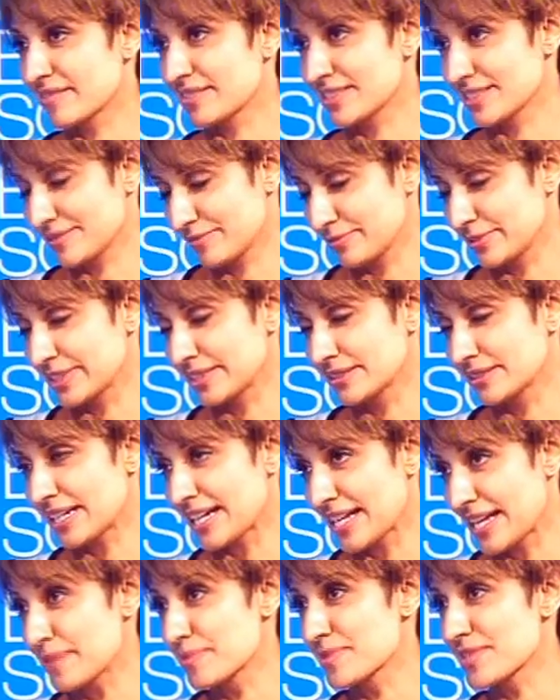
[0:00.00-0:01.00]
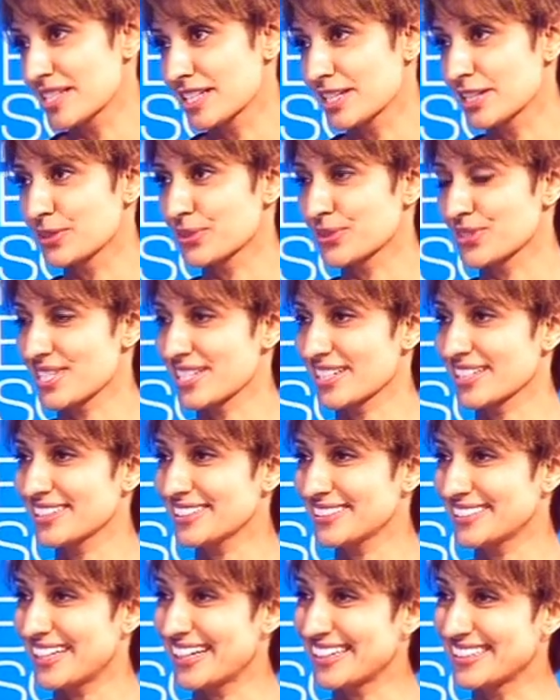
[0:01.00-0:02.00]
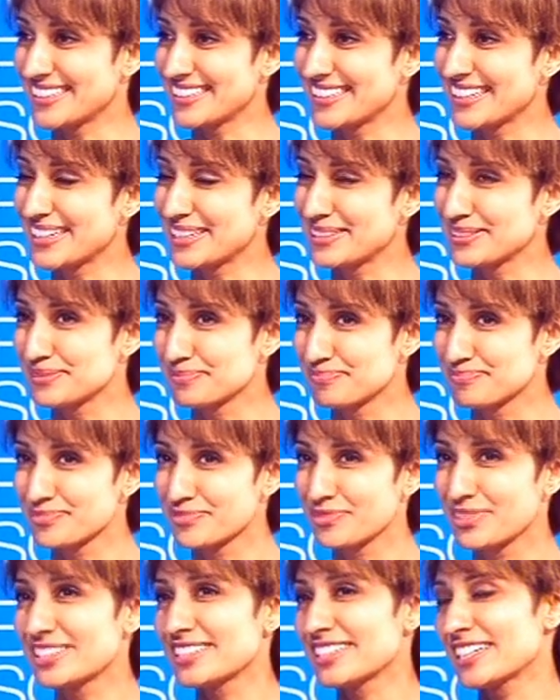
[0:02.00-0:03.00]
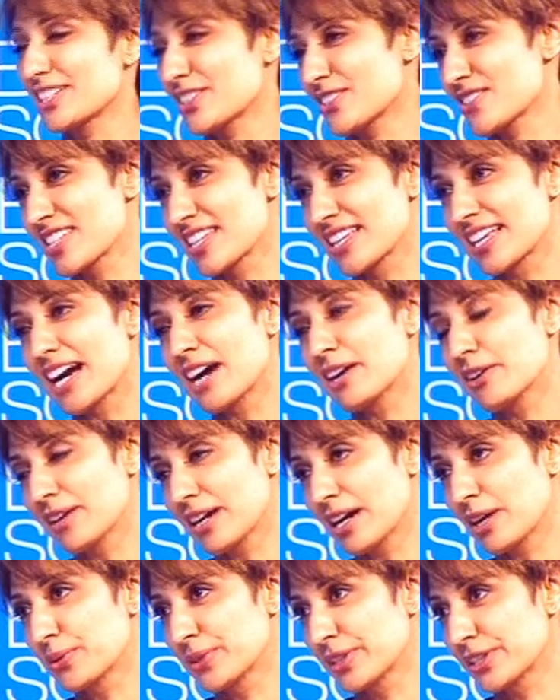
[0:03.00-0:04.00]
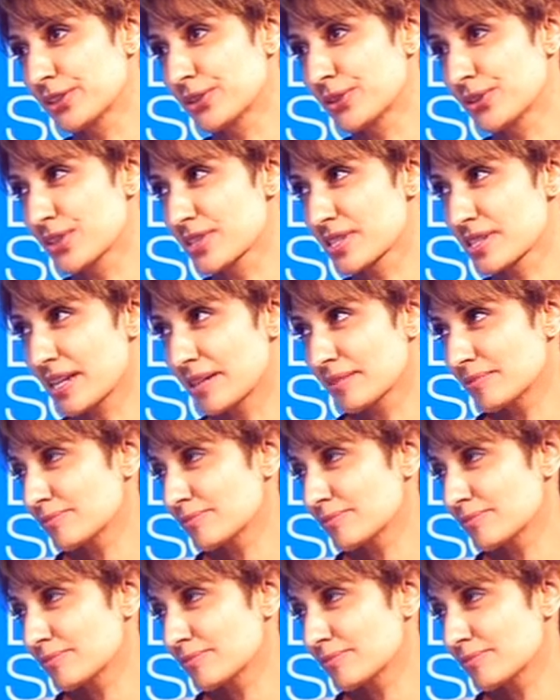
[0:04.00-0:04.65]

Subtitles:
am CEO still, and we'll need to see how it goes.